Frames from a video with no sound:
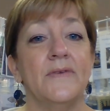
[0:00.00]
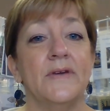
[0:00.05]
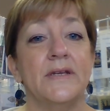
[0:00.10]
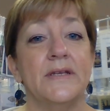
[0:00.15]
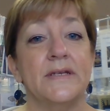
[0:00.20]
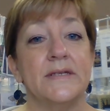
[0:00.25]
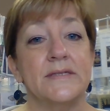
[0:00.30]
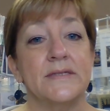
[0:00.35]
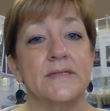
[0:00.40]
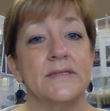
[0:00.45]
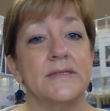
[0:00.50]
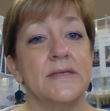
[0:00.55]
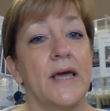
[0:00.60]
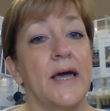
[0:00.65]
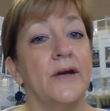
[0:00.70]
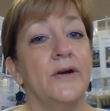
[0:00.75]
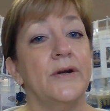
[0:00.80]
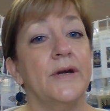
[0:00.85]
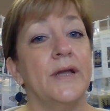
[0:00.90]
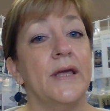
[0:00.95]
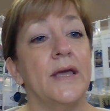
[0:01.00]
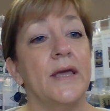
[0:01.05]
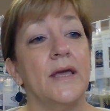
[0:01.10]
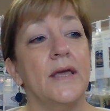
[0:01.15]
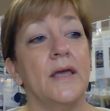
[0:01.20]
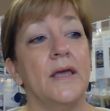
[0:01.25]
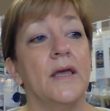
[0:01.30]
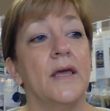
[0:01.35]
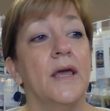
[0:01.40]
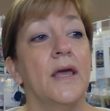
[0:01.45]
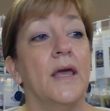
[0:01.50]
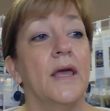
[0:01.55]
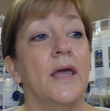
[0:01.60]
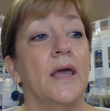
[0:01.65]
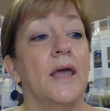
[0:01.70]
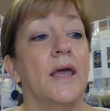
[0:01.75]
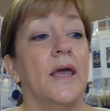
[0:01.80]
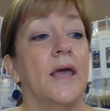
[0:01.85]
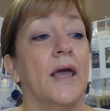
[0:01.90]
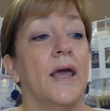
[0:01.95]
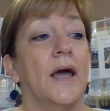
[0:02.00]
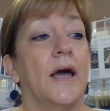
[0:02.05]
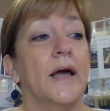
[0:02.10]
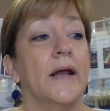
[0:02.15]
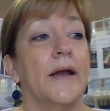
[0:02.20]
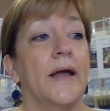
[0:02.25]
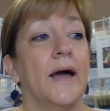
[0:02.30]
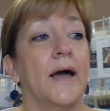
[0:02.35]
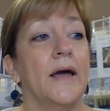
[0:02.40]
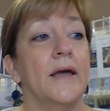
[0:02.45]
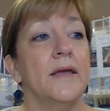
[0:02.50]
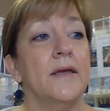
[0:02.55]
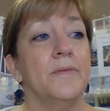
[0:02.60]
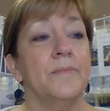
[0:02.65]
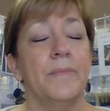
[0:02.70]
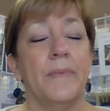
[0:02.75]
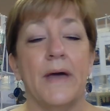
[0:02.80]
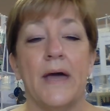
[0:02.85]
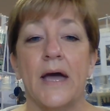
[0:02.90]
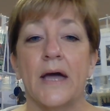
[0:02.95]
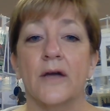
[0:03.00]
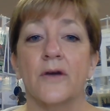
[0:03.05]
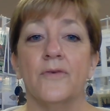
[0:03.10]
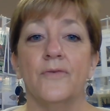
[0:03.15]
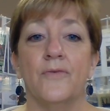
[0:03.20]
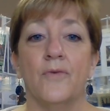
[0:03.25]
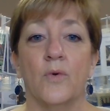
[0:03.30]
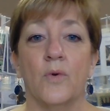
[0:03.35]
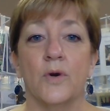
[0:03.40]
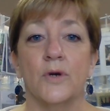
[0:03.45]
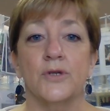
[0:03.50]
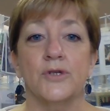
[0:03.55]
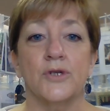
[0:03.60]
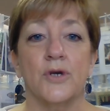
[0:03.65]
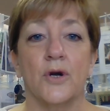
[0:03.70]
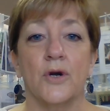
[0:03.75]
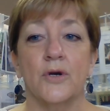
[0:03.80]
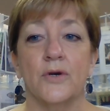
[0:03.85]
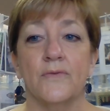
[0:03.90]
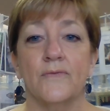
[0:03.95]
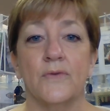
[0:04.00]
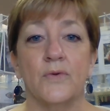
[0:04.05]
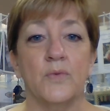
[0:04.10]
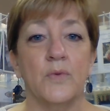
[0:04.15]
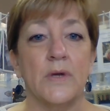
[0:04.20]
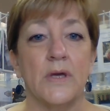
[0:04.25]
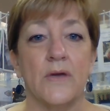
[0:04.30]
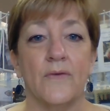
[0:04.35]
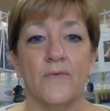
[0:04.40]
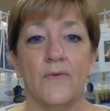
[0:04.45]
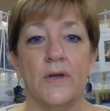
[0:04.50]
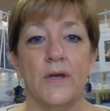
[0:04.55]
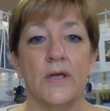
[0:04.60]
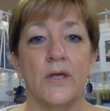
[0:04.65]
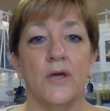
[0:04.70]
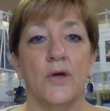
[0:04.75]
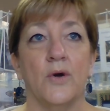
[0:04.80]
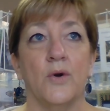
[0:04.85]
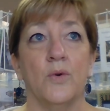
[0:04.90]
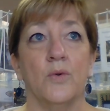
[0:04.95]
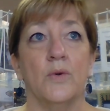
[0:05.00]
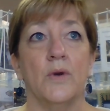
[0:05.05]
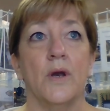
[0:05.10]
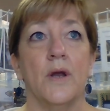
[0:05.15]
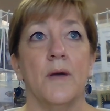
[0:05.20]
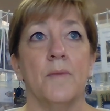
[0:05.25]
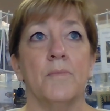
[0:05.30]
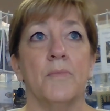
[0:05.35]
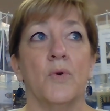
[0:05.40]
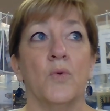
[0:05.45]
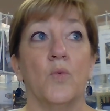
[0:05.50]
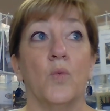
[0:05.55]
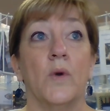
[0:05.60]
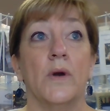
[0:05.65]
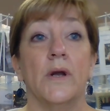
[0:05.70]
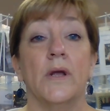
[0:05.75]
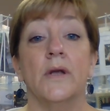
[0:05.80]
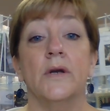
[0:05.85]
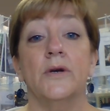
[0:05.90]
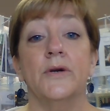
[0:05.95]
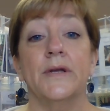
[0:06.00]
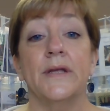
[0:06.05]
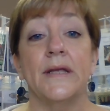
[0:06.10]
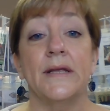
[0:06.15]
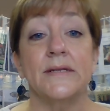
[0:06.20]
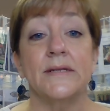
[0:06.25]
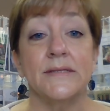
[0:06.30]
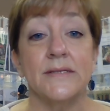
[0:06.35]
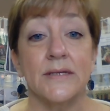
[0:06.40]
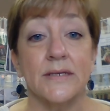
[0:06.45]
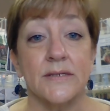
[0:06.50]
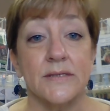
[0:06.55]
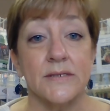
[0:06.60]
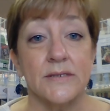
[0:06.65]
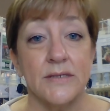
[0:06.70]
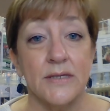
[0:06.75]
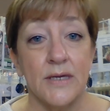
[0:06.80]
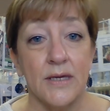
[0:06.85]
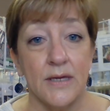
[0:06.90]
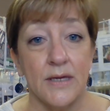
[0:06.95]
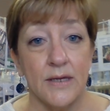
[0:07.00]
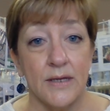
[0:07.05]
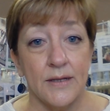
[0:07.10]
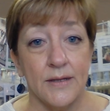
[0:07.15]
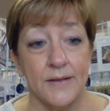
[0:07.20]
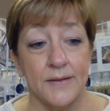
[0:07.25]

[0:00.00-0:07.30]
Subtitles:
It is Saturday, and I am back for Chart of the Week video number 116.